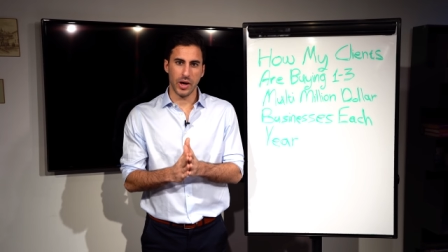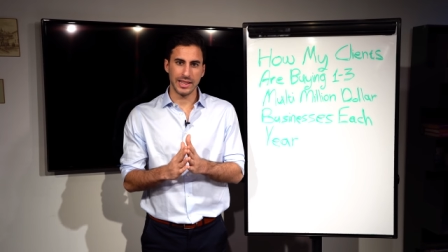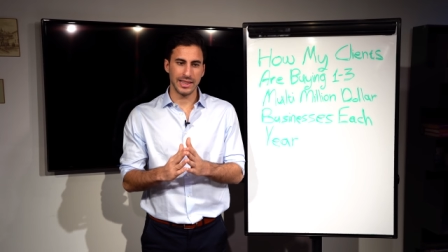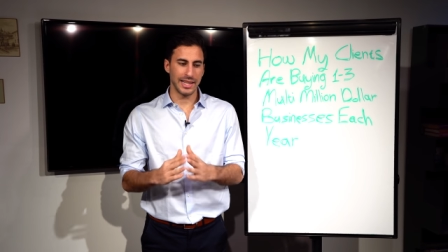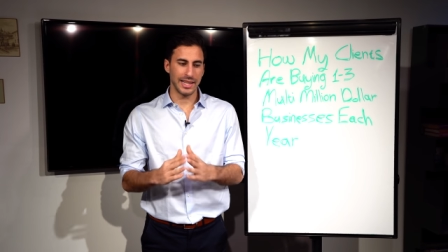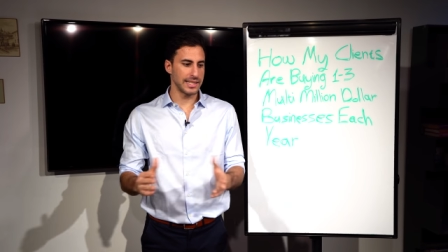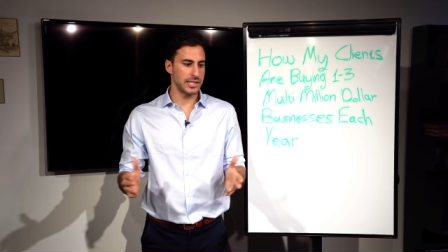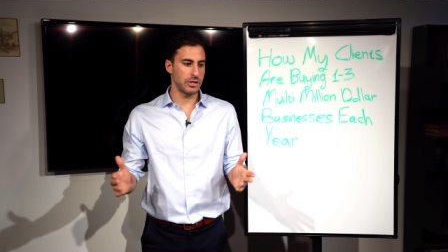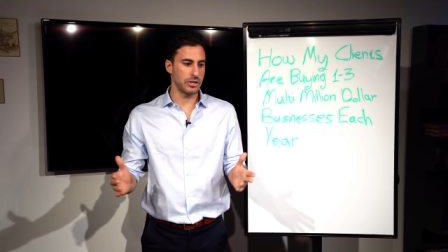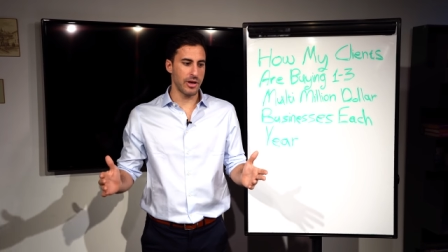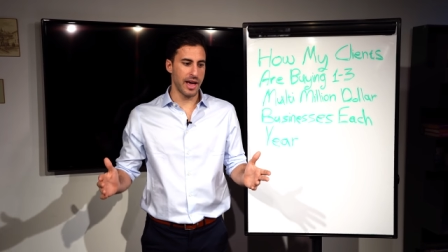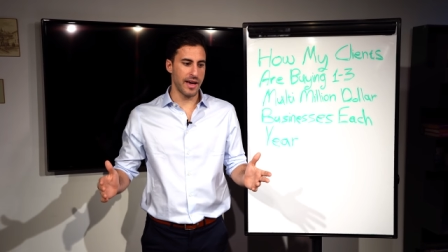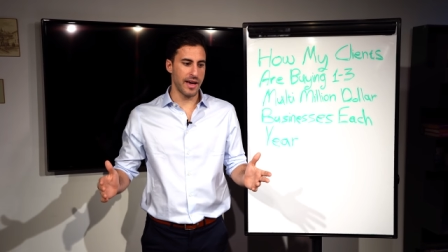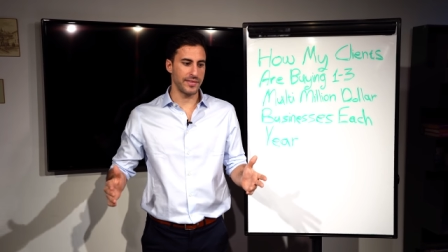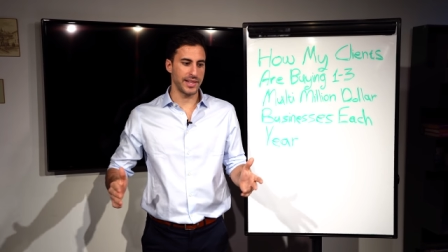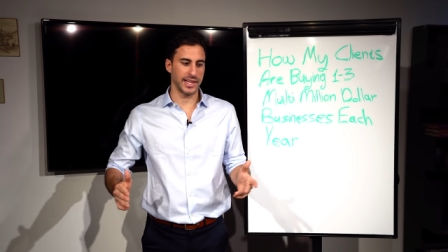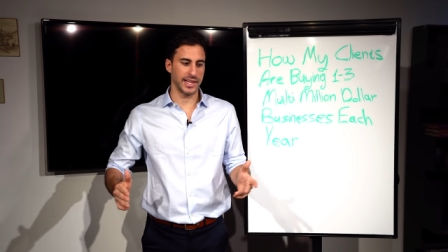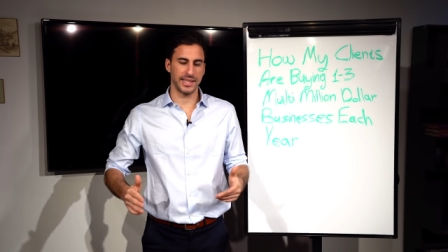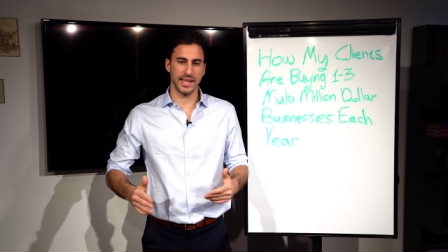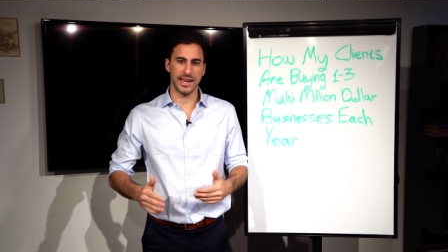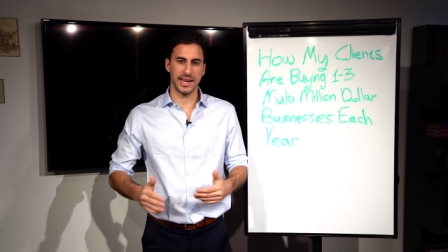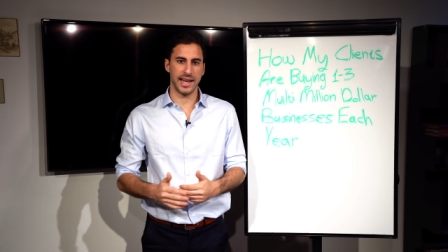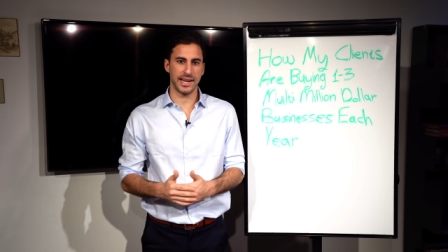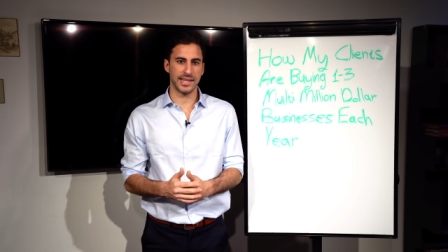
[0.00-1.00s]
unless you have
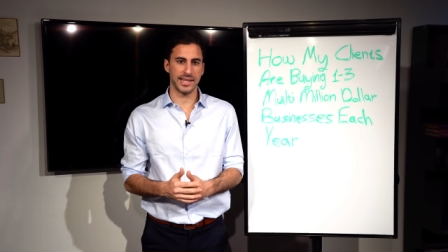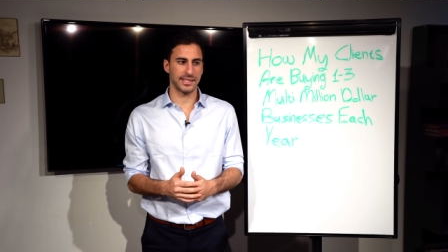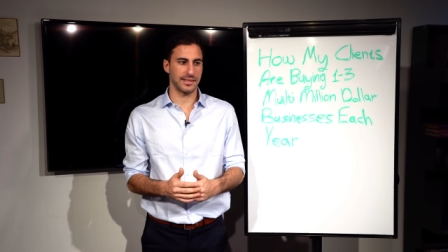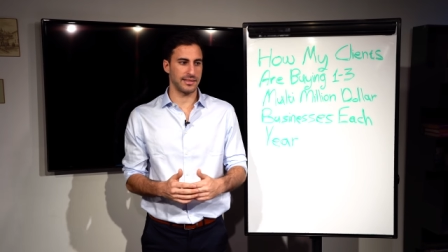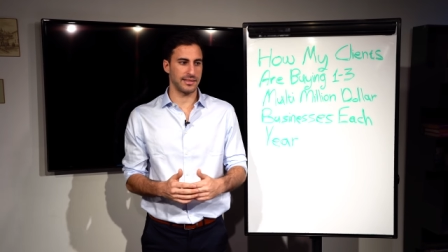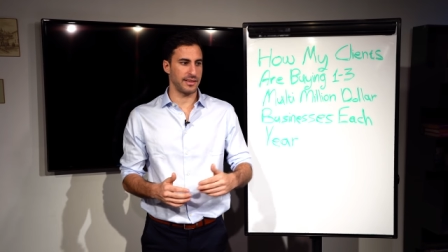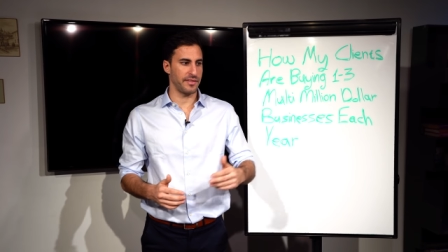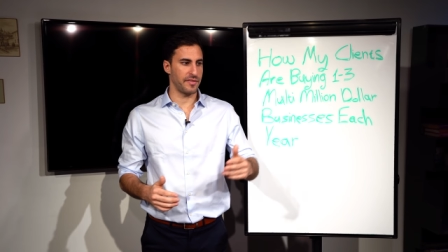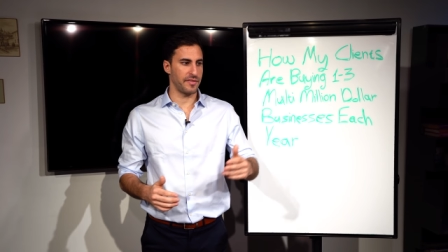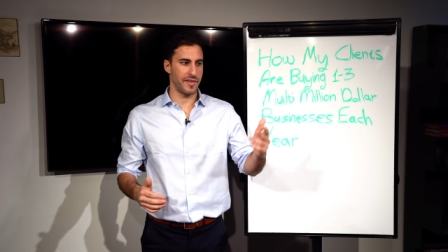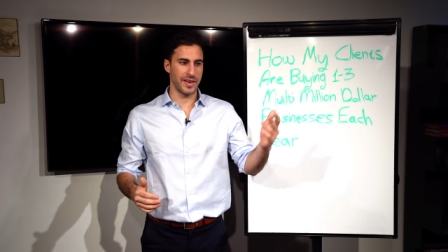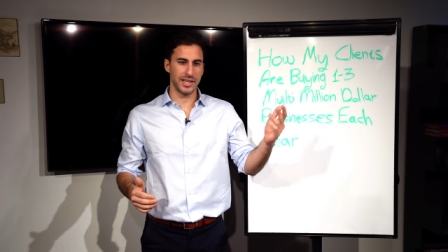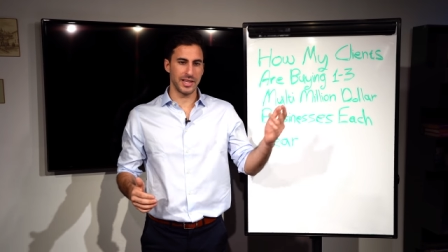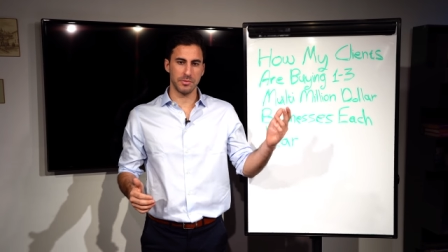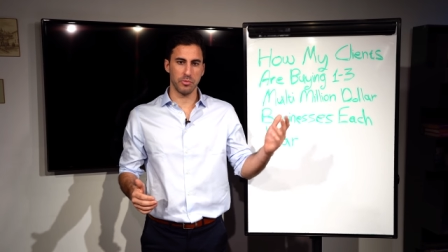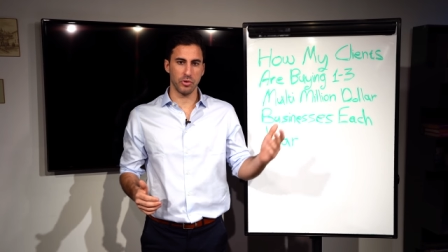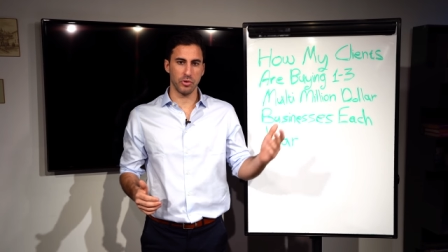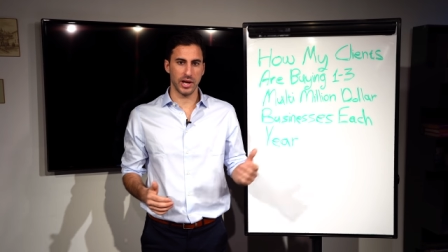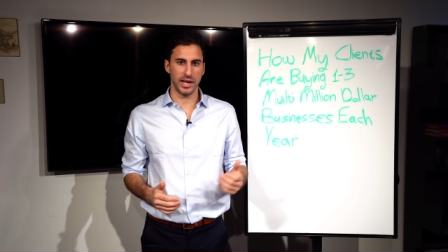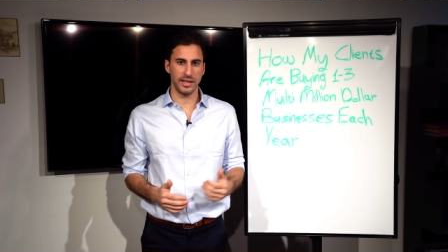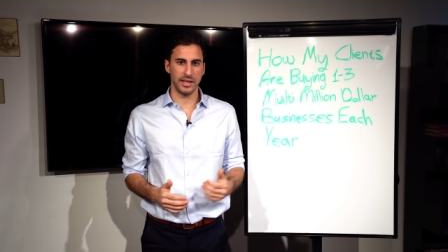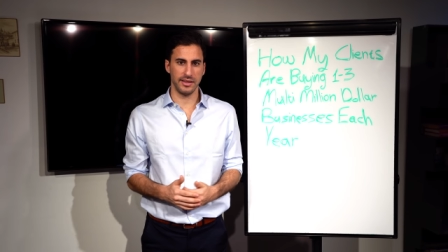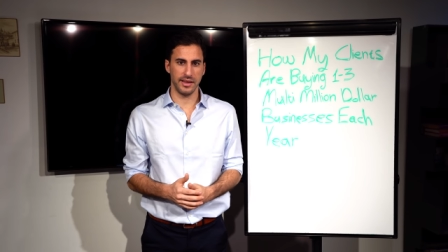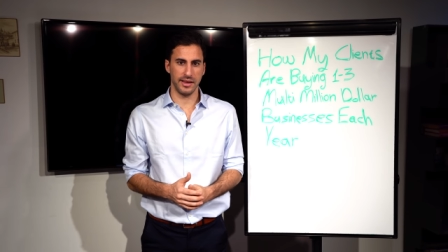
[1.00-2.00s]
like the next
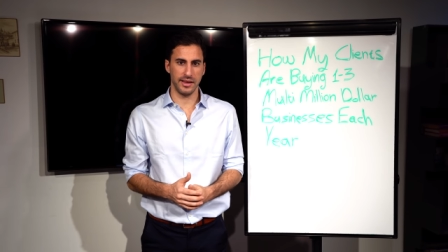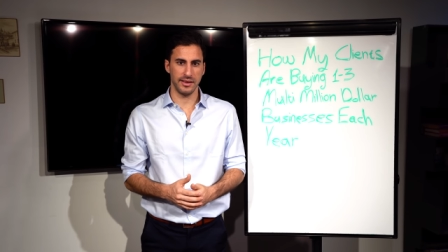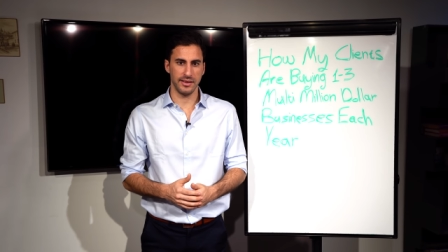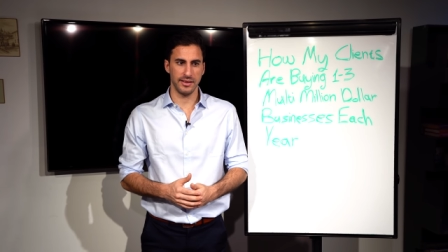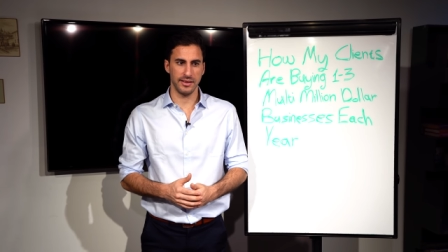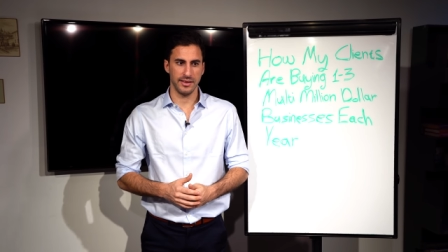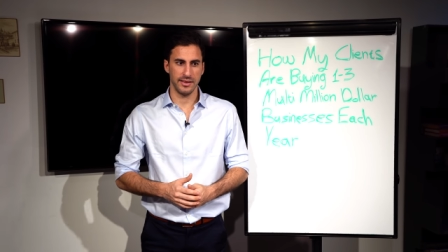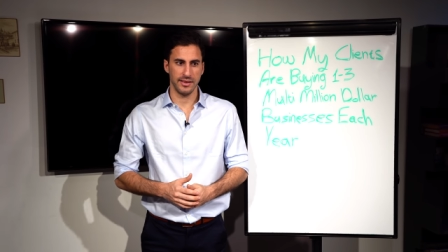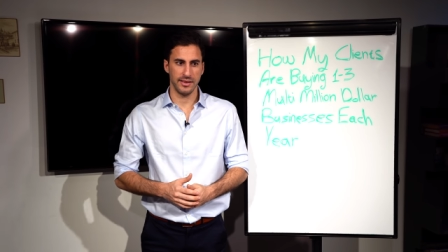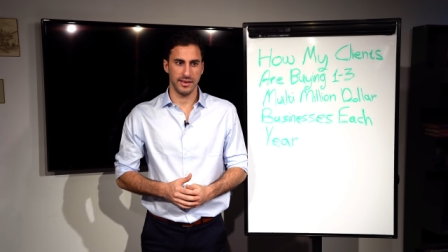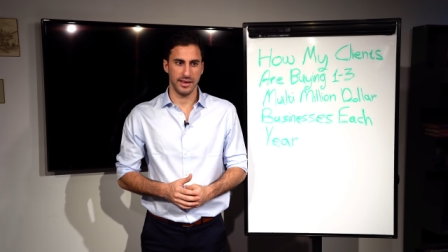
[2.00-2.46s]
Facebook idea,